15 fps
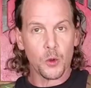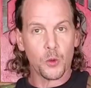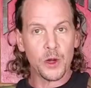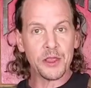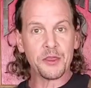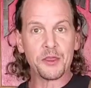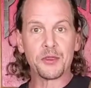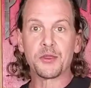
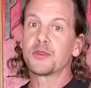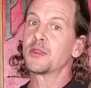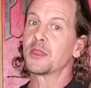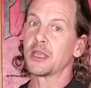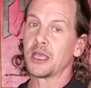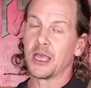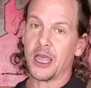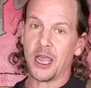with
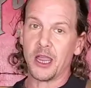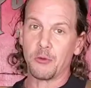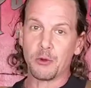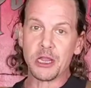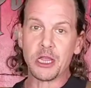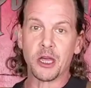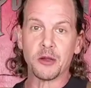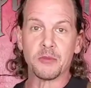a
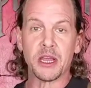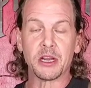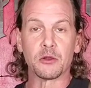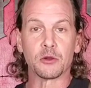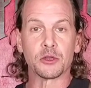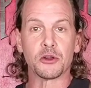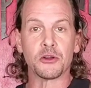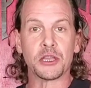Recon
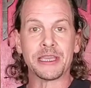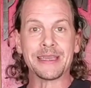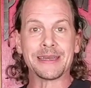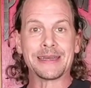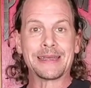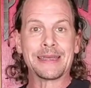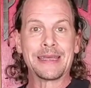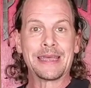medical
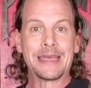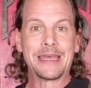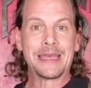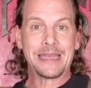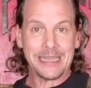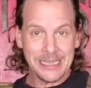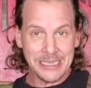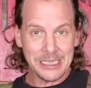tourniquet
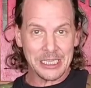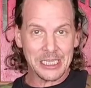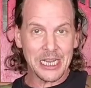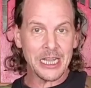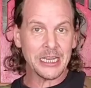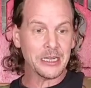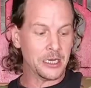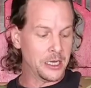
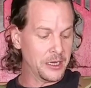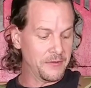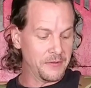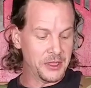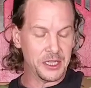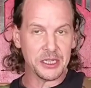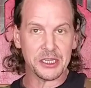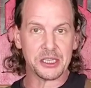inside
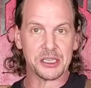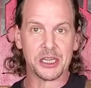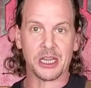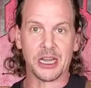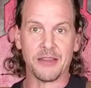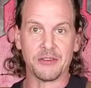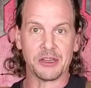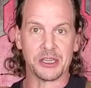of this
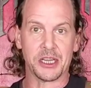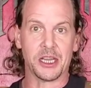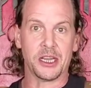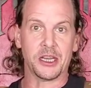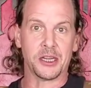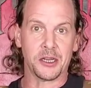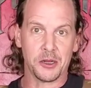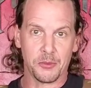
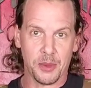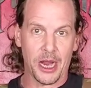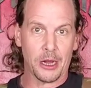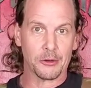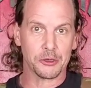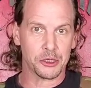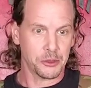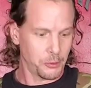1110
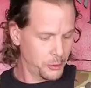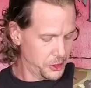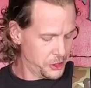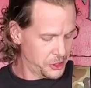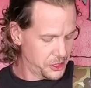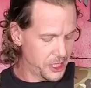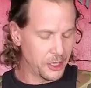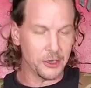pouch,
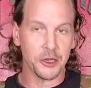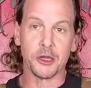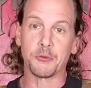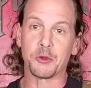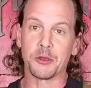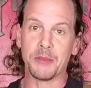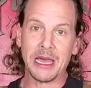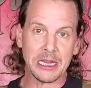which is held
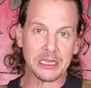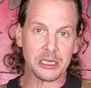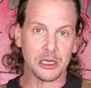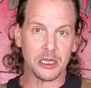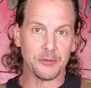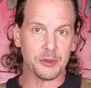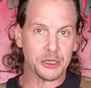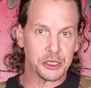on with a malice clip.